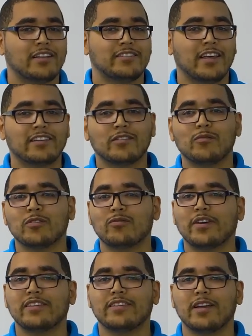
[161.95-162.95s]
Jason was
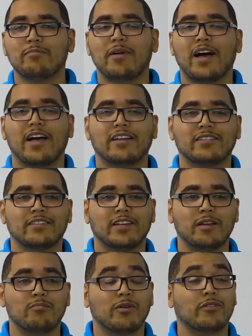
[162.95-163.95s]
raised nearby
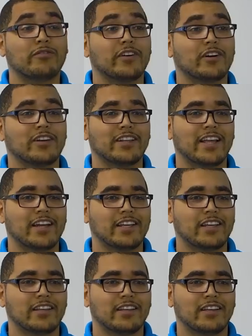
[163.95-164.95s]
in Brookfield,
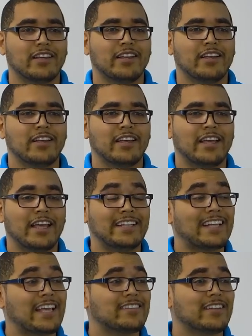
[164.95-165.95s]
Connecticut.
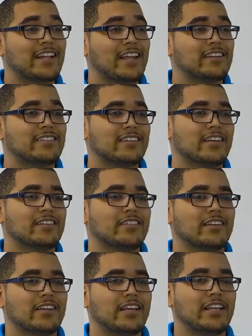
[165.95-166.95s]
In
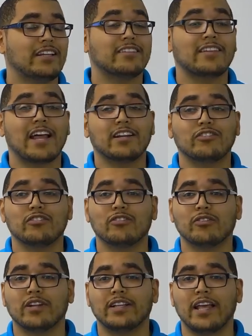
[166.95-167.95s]
1996, he decided to
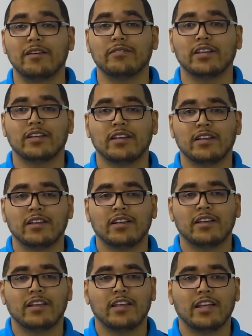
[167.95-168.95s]
join the Navy.
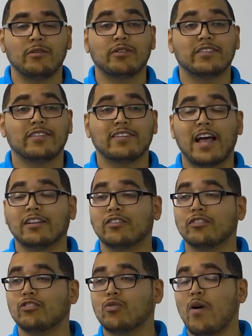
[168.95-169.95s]
He was assigned
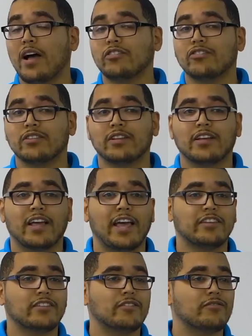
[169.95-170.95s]
to Squadron
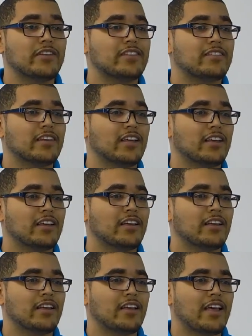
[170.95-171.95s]
HM-15
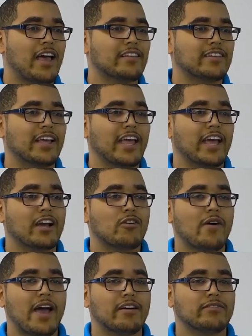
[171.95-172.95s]
as an
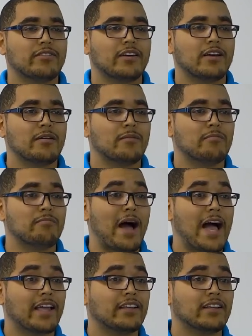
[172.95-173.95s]
aircraft,
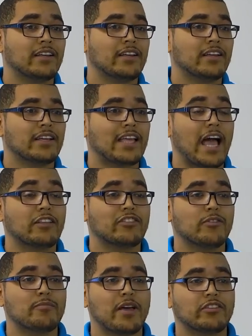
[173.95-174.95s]
mine,
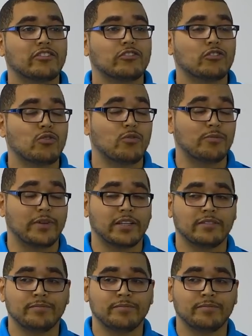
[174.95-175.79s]
countermeasures crewman.